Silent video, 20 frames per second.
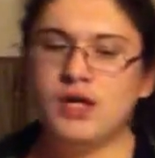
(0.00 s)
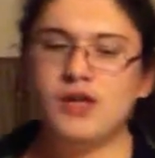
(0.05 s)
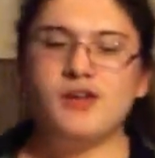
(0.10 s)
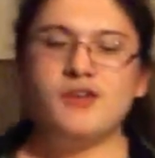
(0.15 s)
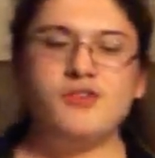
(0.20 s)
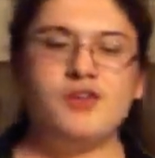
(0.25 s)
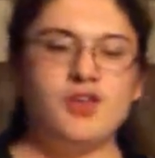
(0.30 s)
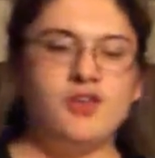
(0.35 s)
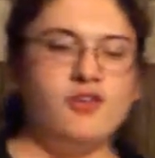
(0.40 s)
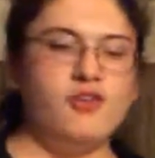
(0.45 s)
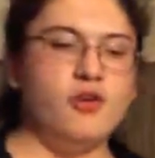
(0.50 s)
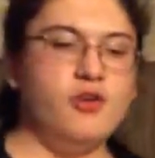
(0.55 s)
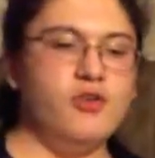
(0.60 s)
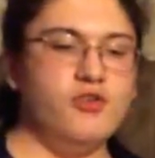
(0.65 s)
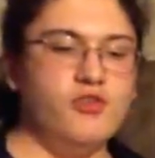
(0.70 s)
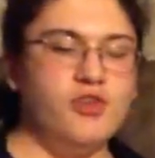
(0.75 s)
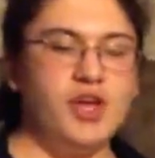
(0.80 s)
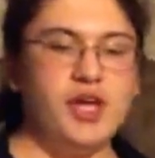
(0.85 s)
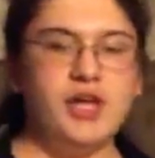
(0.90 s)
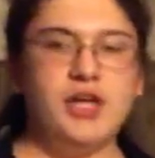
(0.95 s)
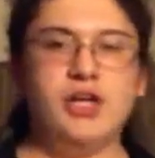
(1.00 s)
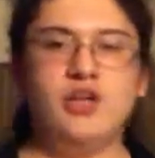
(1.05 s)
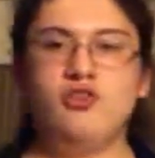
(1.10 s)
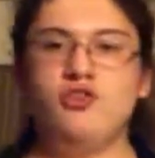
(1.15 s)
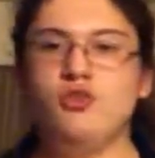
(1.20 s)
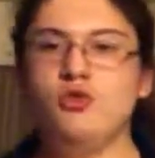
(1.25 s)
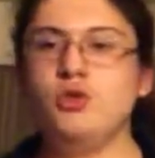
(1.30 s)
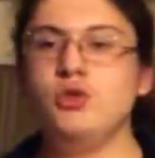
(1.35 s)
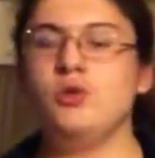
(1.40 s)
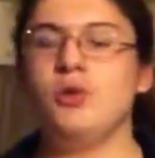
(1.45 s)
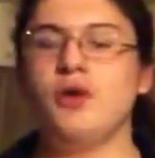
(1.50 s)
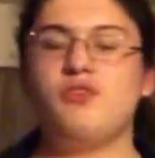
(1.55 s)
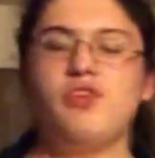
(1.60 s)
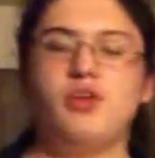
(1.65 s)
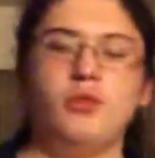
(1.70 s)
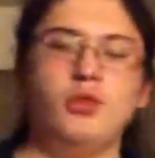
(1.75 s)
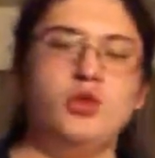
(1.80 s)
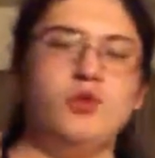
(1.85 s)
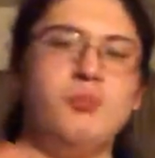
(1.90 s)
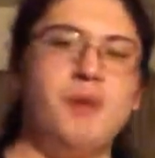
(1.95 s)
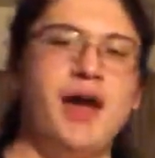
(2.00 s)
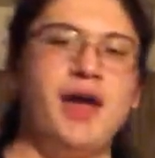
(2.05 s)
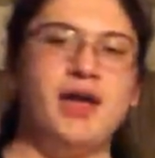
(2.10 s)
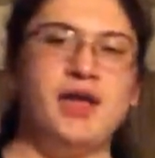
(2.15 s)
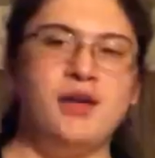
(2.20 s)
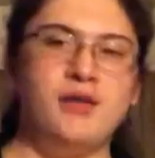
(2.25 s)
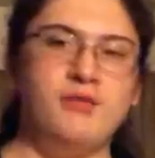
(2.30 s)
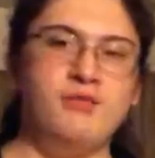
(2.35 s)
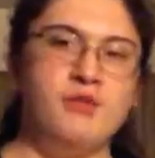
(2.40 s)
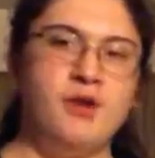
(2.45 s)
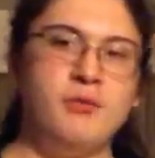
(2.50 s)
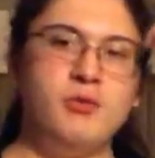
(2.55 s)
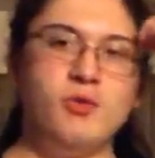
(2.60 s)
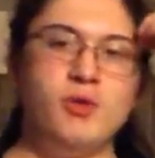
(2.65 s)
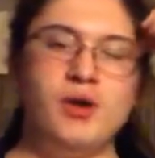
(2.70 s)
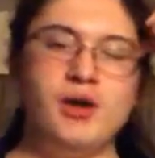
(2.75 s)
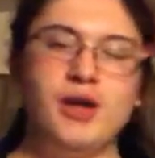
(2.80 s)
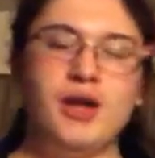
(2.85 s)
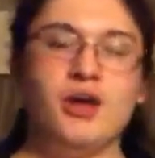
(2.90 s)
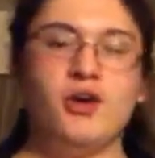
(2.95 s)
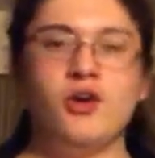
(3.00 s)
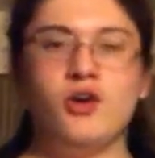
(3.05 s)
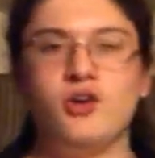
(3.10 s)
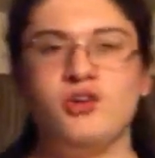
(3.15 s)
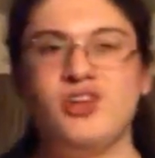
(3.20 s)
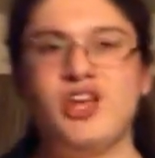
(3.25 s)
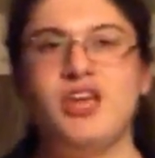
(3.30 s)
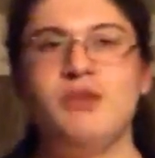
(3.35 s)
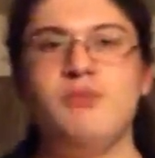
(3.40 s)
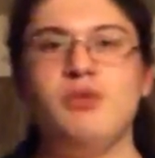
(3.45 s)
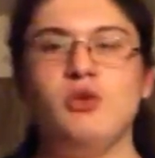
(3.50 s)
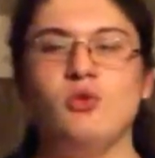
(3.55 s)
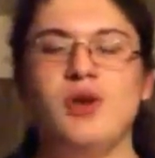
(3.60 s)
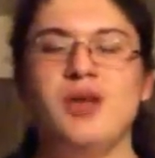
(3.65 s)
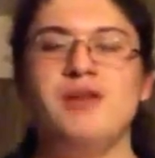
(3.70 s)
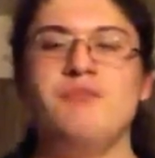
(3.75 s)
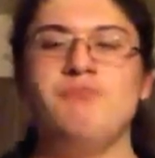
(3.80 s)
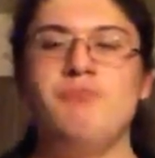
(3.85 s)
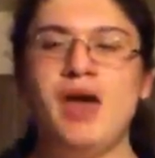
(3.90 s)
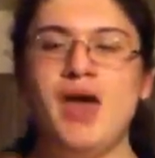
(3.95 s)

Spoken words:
since her signing to USW back in February and her debut in